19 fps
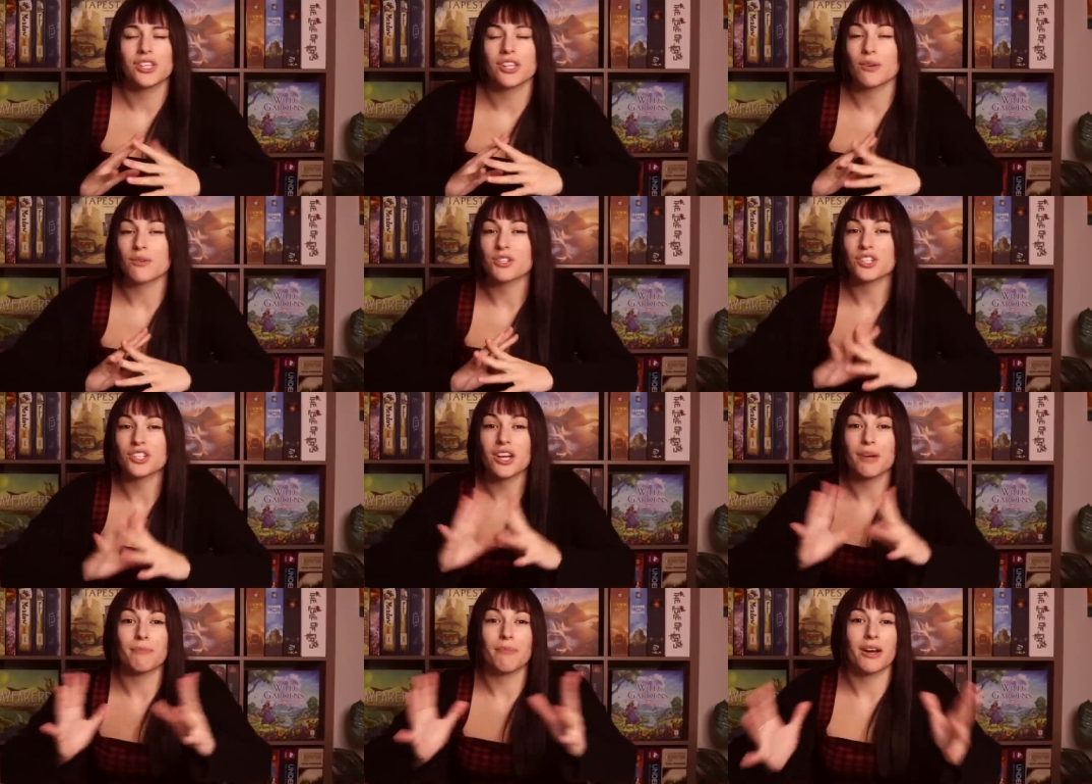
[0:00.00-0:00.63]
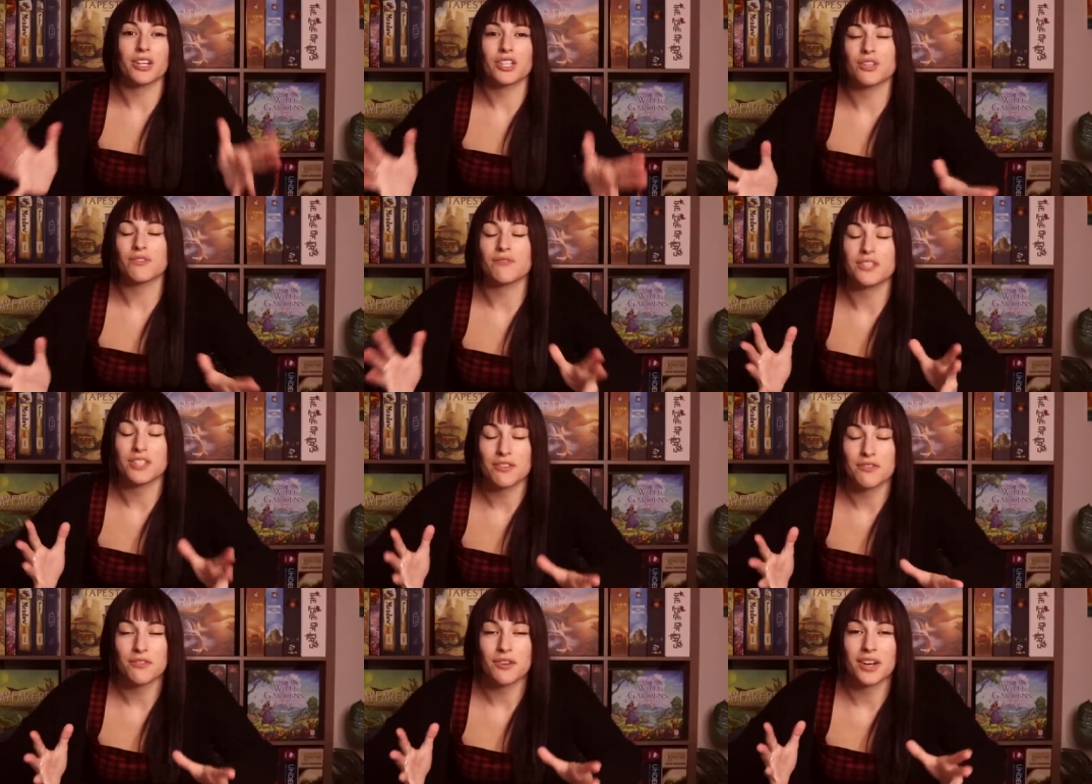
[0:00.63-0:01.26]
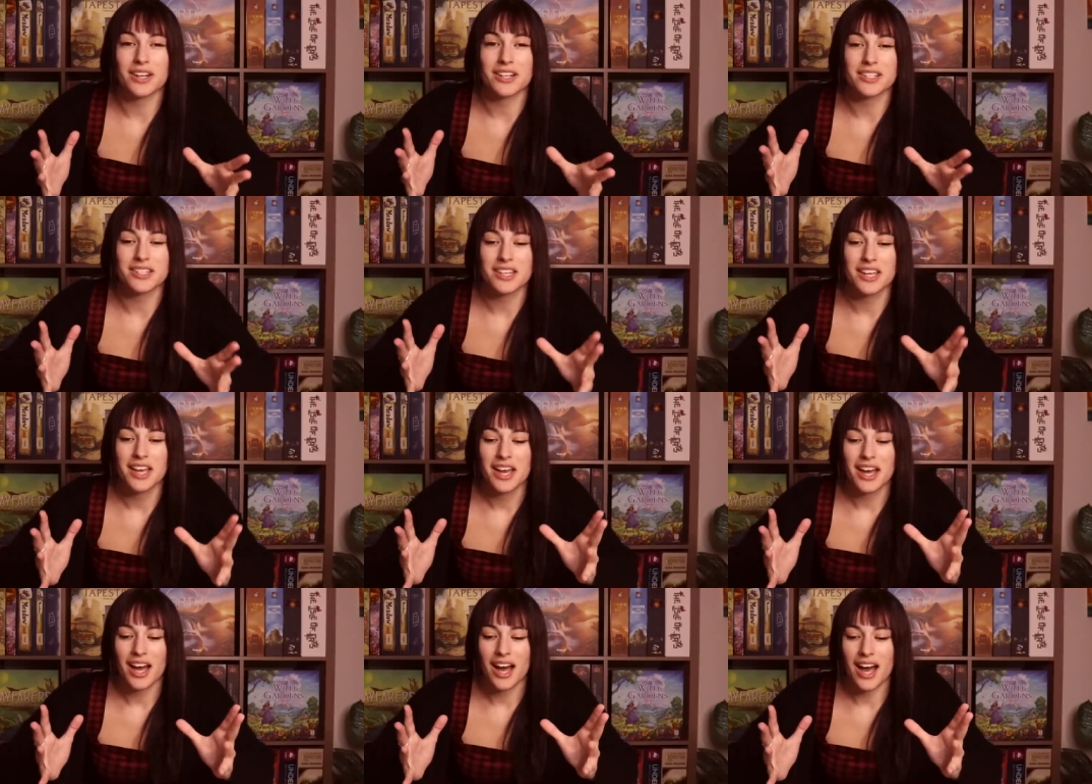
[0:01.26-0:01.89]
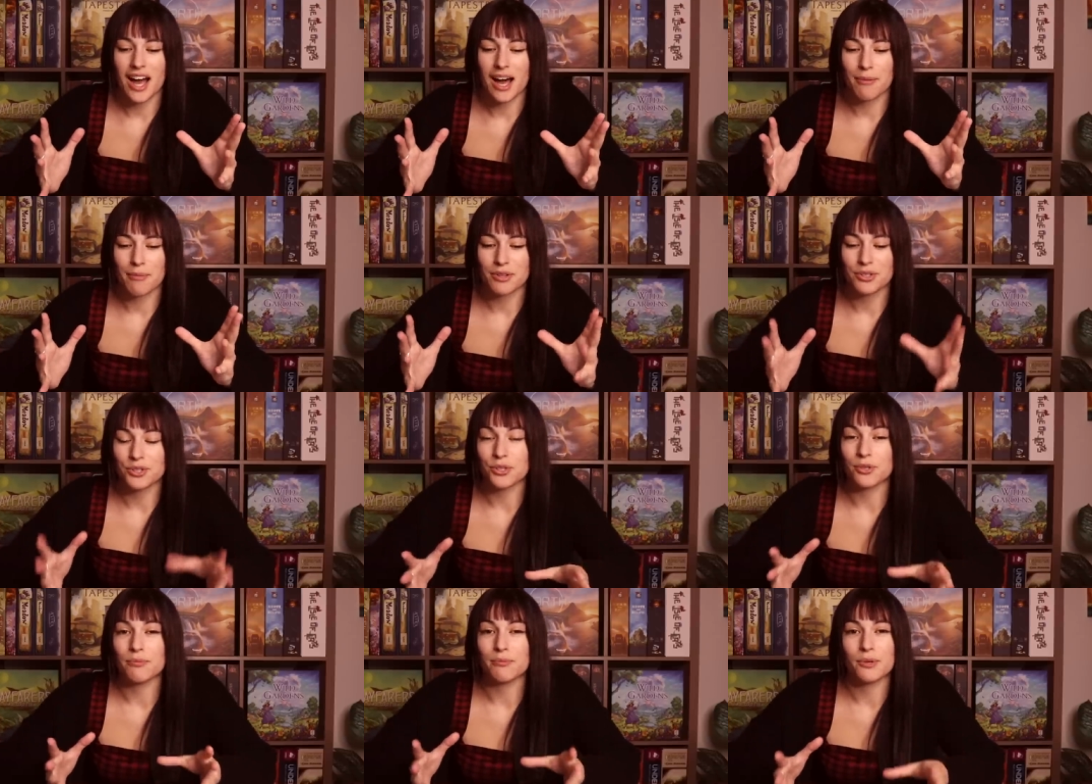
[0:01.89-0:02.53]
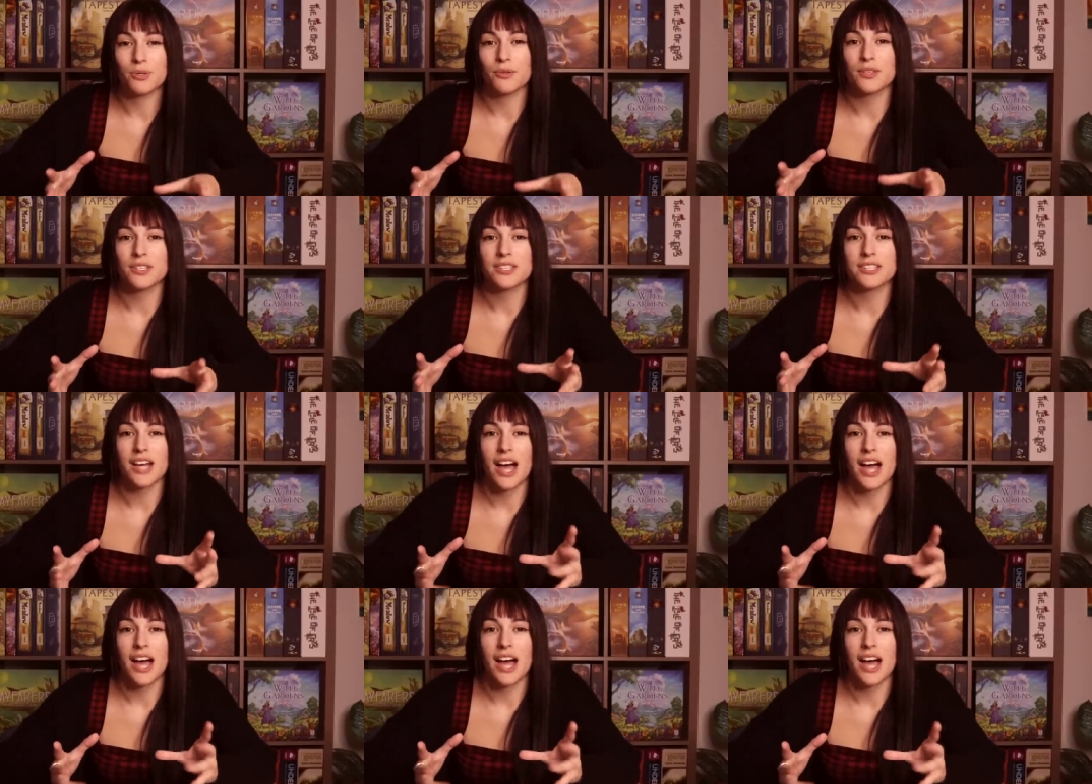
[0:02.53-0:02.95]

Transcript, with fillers: There was just a bunch of different um, little booths.